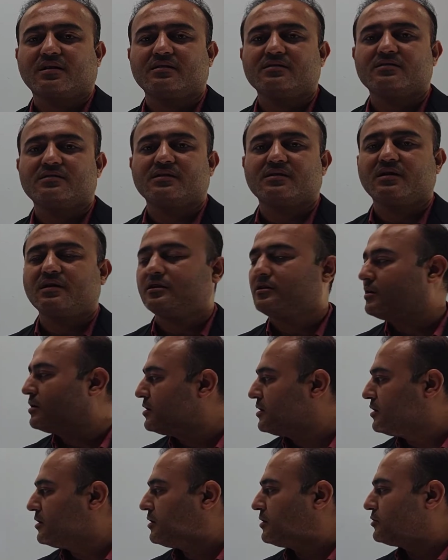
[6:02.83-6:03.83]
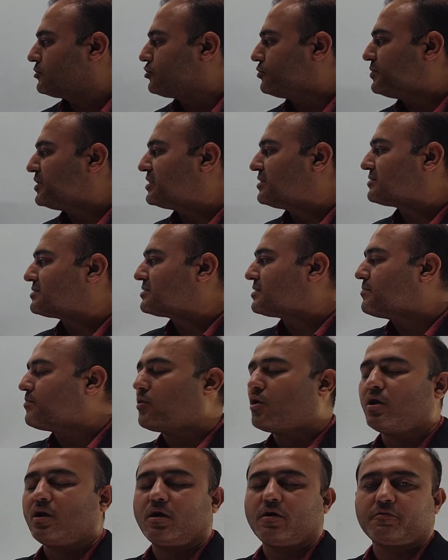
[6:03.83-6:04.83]
considered to be the
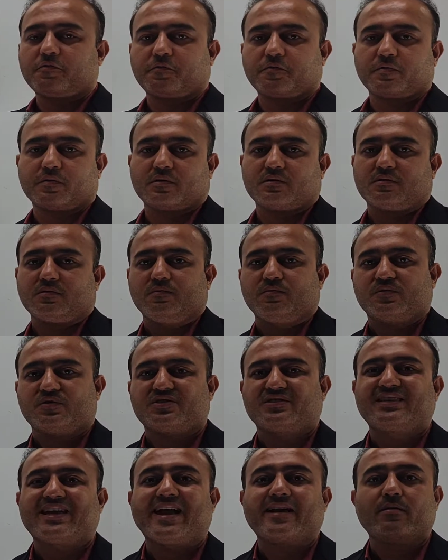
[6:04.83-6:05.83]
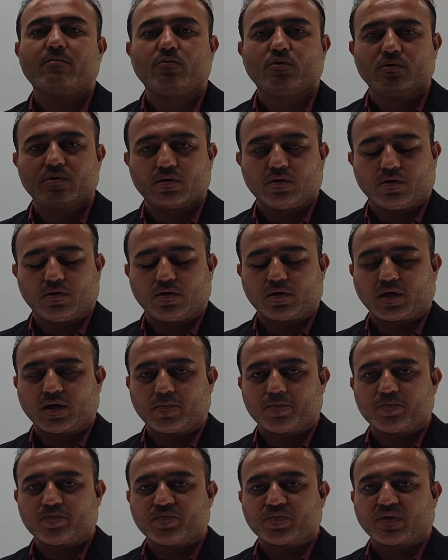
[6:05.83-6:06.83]
symbol of sad mood,
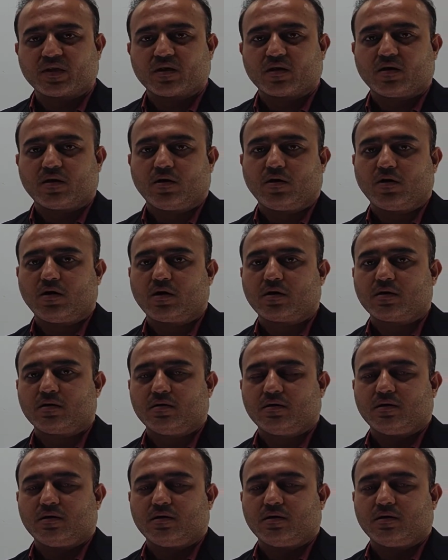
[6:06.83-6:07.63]
okay, or